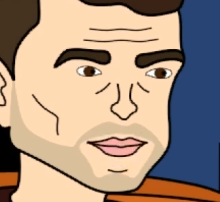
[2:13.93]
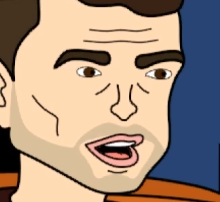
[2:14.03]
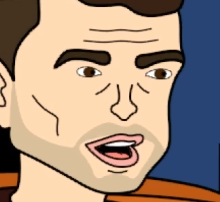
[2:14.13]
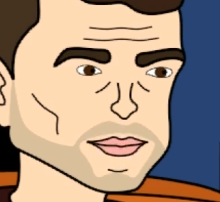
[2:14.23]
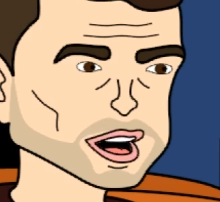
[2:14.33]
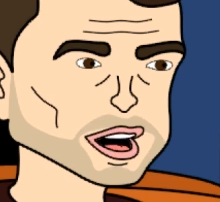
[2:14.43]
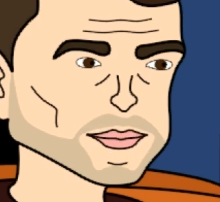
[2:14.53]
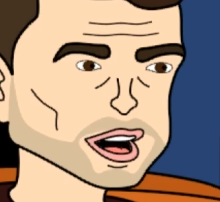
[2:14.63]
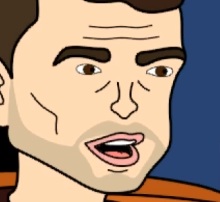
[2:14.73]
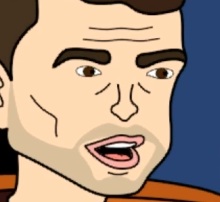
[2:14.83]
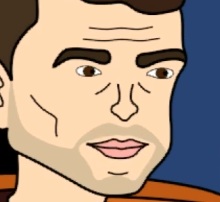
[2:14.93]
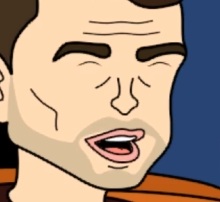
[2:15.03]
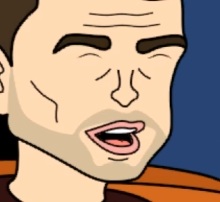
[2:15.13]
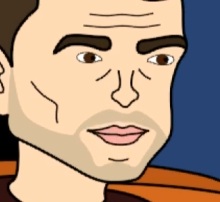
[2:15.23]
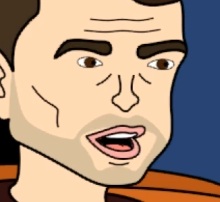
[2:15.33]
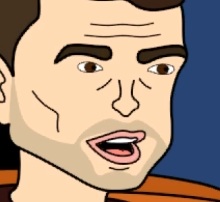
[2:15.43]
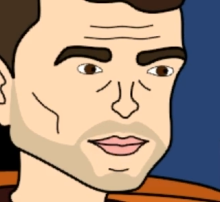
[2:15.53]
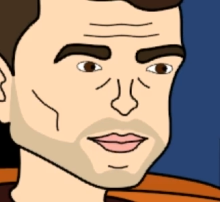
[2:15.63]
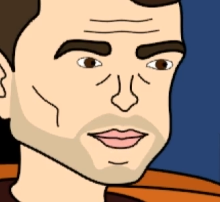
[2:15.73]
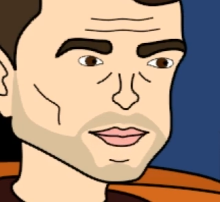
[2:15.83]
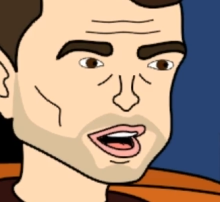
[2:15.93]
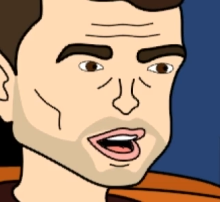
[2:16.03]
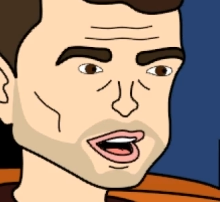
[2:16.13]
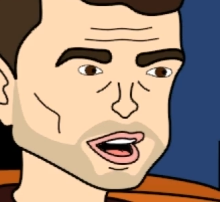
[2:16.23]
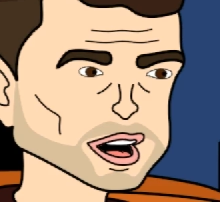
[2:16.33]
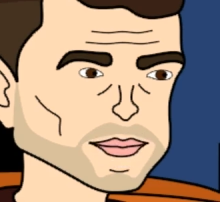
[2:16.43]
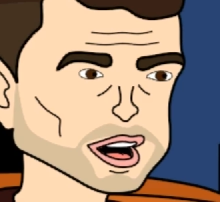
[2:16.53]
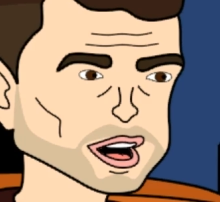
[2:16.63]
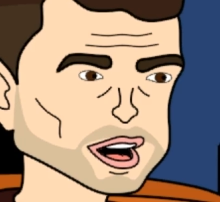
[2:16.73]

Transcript: and Facebook and Uber. And so I've been